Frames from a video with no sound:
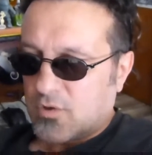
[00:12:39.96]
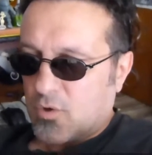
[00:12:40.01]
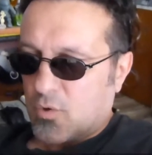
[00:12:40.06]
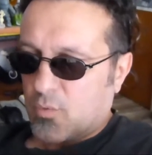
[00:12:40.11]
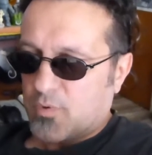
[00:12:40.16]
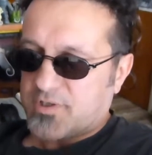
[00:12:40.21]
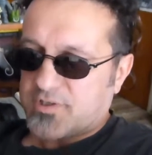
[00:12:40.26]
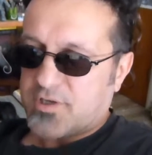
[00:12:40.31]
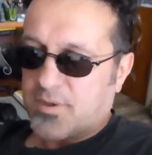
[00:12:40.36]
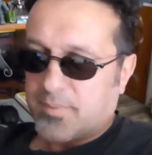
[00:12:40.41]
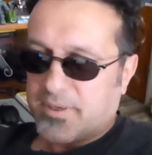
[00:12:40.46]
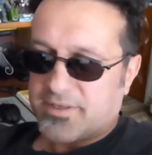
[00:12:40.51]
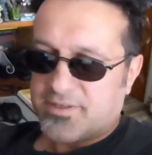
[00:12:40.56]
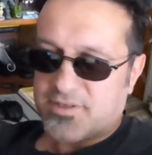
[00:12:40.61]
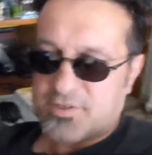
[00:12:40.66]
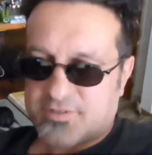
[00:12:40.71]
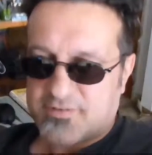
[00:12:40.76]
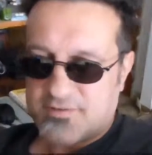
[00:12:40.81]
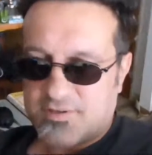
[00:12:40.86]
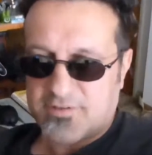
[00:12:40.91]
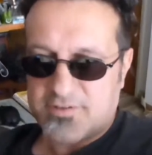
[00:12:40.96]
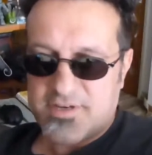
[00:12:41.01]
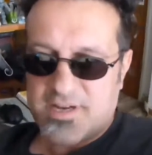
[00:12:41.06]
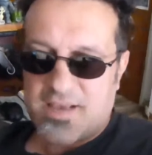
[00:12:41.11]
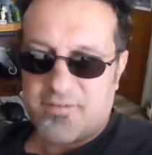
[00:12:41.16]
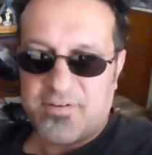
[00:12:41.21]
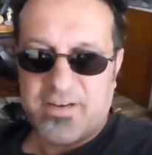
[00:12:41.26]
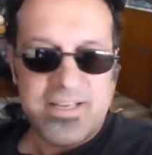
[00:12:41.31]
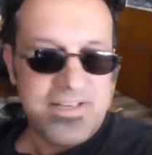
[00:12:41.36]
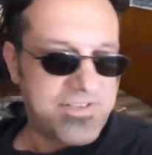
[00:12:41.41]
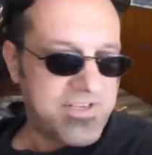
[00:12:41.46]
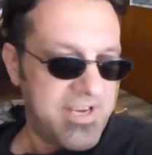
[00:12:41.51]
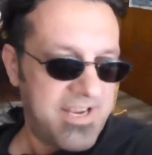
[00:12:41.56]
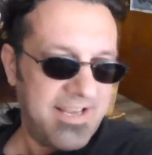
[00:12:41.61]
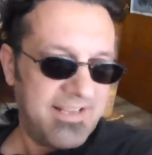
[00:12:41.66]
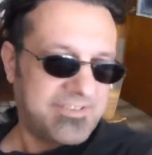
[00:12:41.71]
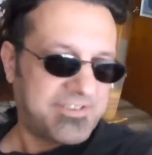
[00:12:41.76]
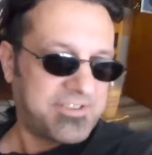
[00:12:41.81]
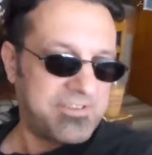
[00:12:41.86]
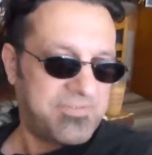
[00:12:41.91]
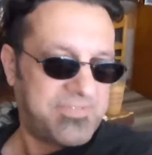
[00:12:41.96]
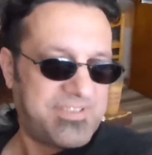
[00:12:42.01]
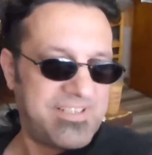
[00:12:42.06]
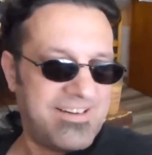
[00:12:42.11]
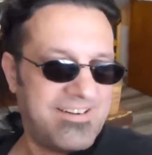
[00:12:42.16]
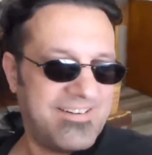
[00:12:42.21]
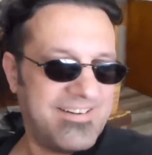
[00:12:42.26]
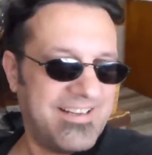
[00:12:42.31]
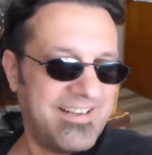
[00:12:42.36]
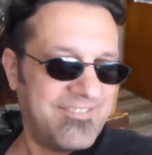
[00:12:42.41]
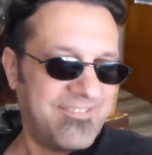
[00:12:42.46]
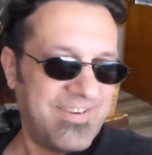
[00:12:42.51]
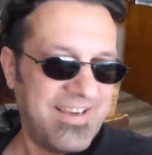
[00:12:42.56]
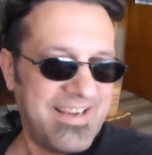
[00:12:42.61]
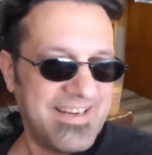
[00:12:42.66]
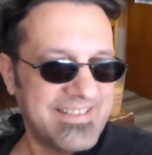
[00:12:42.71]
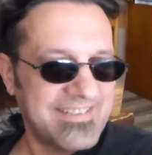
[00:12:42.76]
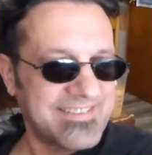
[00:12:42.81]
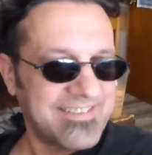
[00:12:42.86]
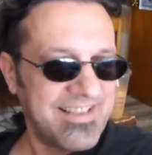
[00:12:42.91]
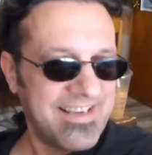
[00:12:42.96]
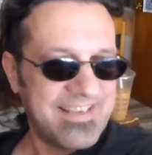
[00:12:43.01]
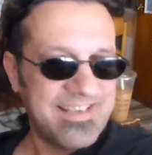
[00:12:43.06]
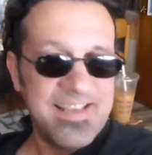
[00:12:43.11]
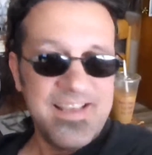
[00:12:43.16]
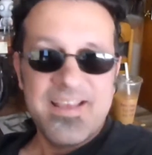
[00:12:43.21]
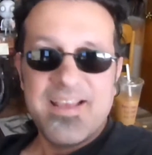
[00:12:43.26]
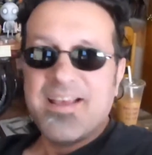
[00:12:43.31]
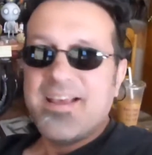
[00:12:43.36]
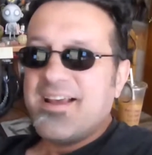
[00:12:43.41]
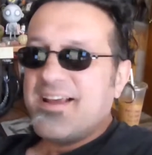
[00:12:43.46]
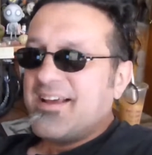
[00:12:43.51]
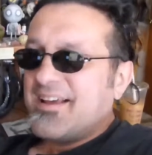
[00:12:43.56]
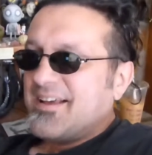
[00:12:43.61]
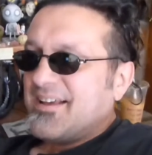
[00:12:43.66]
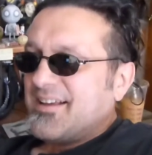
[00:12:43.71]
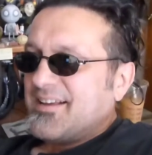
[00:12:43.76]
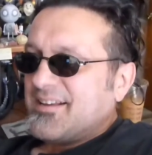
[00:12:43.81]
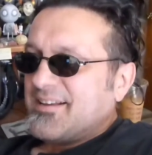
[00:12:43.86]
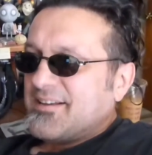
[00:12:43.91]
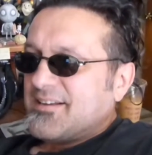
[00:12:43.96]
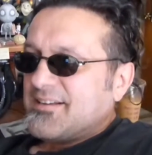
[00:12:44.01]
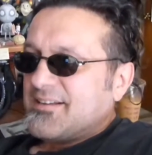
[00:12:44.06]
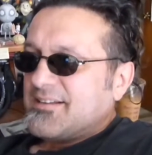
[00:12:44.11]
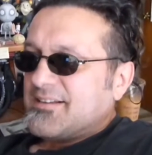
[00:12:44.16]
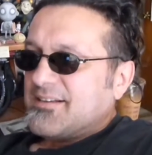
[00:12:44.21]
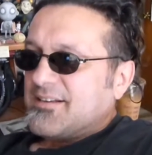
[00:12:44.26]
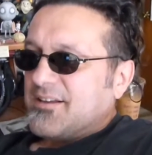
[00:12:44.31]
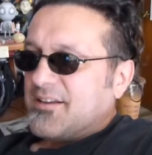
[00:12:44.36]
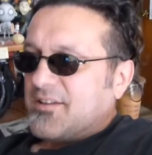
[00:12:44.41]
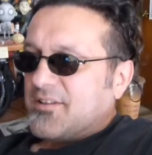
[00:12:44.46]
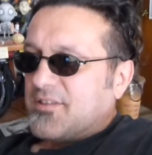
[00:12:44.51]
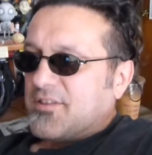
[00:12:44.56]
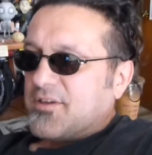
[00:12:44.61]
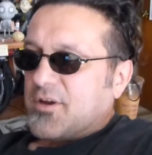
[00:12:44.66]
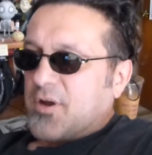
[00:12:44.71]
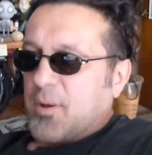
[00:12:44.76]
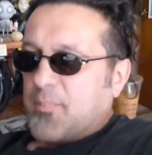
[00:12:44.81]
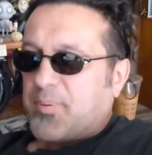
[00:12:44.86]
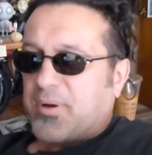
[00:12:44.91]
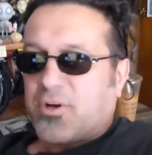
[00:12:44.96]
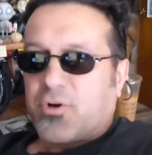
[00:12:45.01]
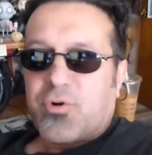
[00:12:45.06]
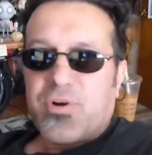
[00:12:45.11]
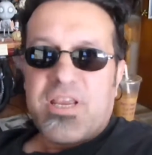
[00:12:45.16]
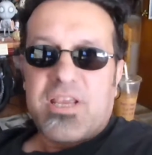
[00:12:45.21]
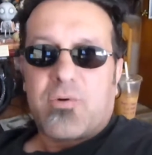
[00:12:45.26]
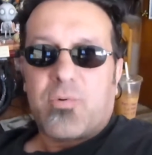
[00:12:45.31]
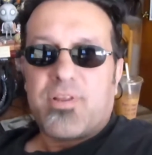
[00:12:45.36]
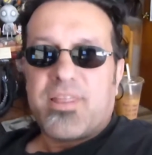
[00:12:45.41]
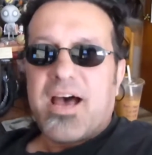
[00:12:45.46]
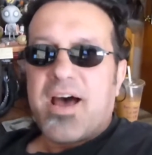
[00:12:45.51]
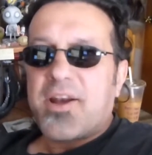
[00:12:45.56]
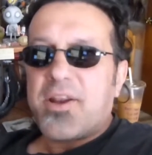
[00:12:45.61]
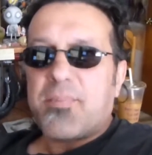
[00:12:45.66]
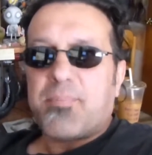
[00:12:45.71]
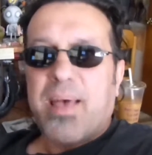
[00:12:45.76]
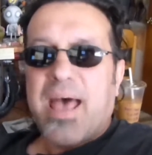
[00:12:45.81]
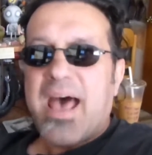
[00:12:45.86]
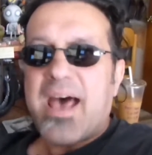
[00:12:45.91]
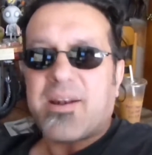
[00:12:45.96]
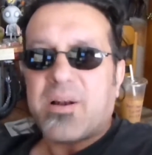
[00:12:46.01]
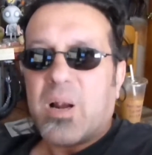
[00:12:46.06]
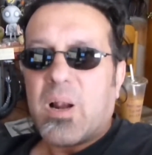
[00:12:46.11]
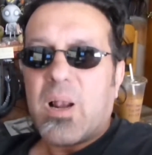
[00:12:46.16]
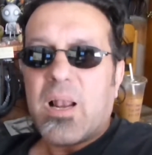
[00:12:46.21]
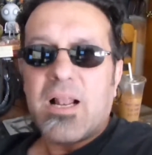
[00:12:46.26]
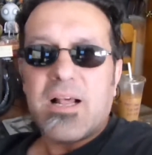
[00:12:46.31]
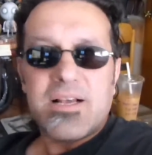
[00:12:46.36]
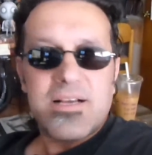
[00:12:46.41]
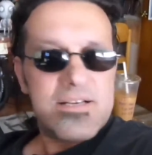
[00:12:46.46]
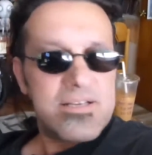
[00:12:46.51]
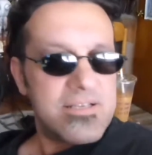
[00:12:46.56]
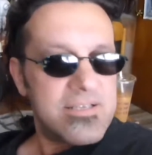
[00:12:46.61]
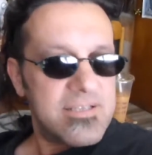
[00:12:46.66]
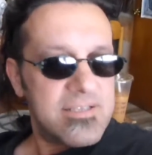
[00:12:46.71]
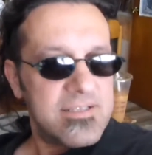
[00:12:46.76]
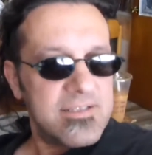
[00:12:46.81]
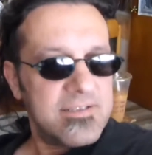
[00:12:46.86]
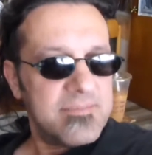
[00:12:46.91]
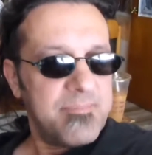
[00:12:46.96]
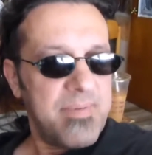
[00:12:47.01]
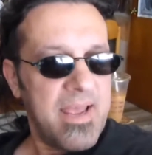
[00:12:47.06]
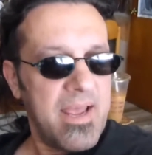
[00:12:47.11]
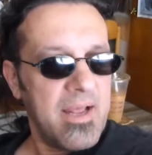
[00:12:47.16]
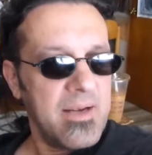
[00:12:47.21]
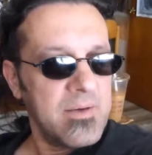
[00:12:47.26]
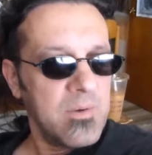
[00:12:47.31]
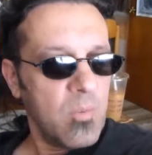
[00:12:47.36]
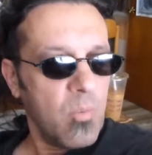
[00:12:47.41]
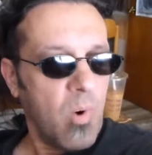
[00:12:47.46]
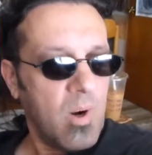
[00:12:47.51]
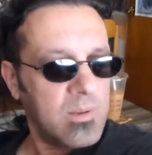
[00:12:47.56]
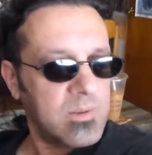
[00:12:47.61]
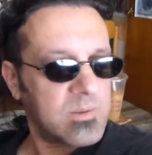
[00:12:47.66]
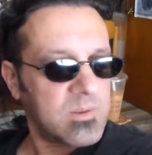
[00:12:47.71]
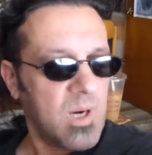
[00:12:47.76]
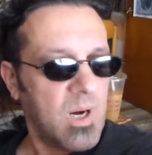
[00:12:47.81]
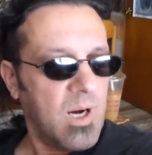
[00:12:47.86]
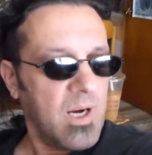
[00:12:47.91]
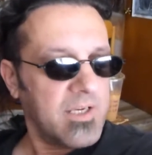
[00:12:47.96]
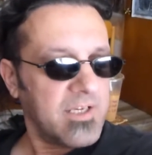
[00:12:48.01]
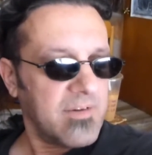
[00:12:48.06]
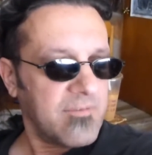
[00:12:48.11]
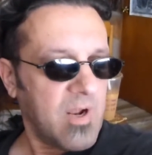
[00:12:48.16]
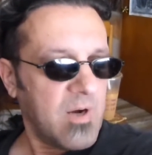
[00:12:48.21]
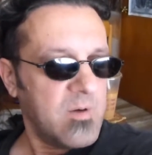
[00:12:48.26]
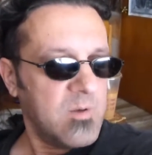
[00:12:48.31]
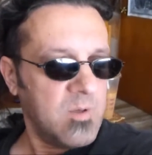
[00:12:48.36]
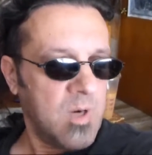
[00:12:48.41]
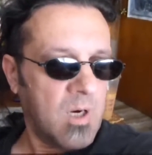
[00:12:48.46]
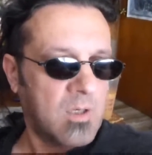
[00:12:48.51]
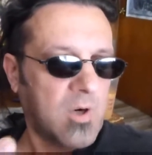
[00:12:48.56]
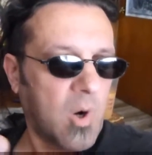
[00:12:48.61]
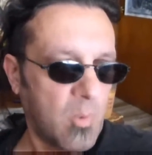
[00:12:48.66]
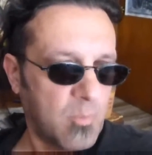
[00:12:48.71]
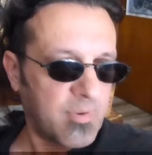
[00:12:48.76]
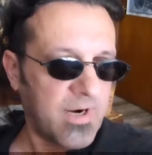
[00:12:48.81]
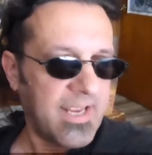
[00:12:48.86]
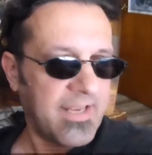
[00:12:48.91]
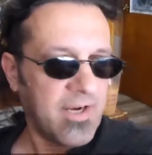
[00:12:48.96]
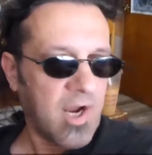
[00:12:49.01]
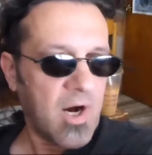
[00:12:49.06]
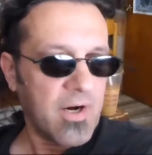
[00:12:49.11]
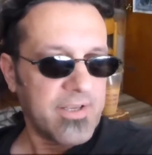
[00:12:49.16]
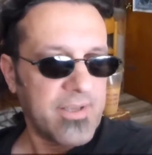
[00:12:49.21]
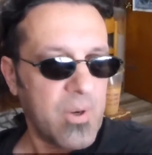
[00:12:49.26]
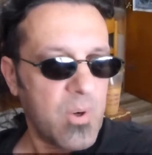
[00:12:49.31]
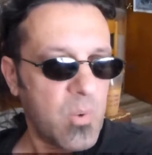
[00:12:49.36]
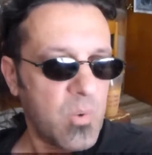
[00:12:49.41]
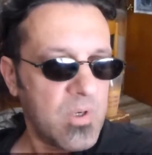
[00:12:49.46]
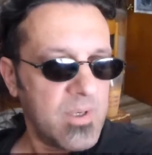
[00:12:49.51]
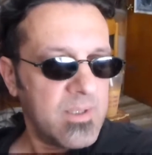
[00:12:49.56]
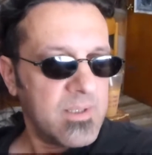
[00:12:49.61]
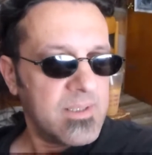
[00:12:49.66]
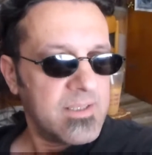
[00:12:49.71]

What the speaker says: Or when somebody just doesn't have any chance of doing it, man, it's like they're up a creek without a paddle. Man, what kind of a knuckle brain are you?